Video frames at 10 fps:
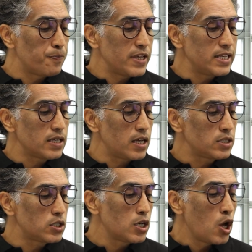He's
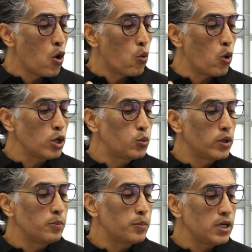asked, what
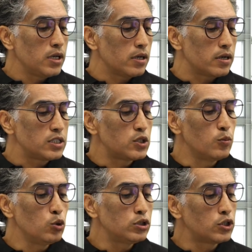will be a
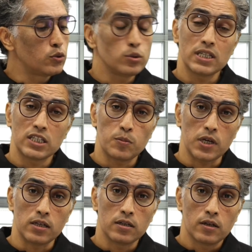smooth cruising
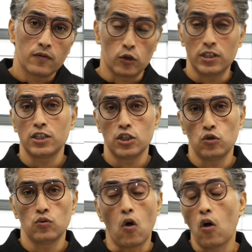speed for this
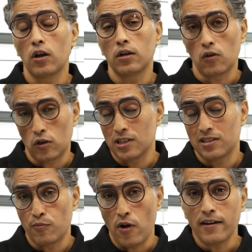
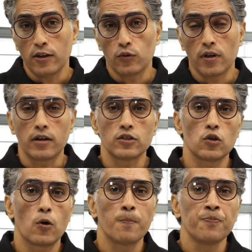this brand new Thar?
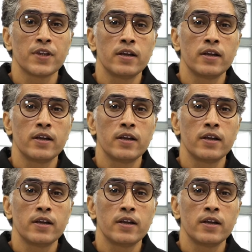So